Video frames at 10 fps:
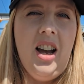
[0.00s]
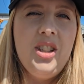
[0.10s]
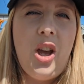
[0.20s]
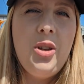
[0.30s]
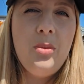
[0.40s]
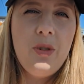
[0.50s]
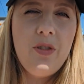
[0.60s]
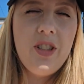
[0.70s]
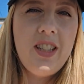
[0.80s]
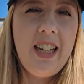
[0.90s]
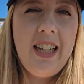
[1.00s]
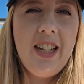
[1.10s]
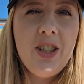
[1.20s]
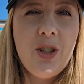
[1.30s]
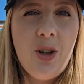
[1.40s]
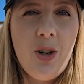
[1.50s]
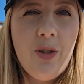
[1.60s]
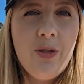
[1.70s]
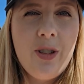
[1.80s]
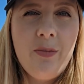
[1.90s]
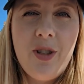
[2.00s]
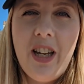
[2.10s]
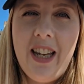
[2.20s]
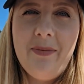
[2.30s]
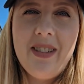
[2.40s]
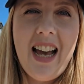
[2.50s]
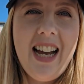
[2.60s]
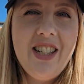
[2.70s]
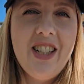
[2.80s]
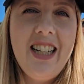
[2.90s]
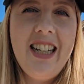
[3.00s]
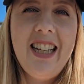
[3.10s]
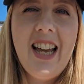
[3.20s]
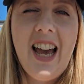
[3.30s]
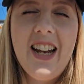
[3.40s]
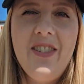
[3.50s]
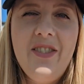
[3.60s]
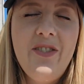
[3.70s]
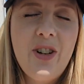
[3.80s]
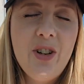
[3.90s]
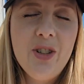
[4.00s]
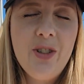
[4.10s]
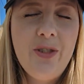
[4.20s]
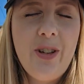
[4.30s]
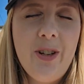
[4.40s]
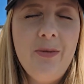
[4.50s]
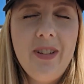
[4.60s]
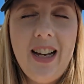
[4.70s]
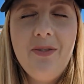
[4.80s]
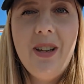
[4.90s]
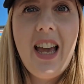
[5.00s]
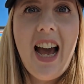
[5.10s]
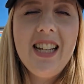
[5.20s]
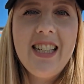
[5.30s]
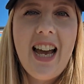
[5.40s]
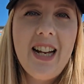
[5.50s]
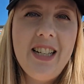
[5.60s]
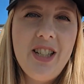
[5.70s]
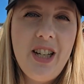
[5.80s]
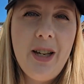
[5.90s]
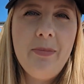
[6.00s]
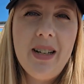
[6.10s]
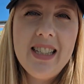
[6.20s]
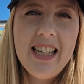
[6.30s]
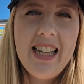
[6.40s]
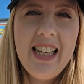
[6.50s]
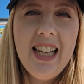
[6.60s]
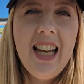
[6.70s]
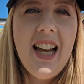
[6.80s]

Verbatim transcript: So you would have just seen a shot of some chips actually, and I forgot to film that we actually had a chip buffet.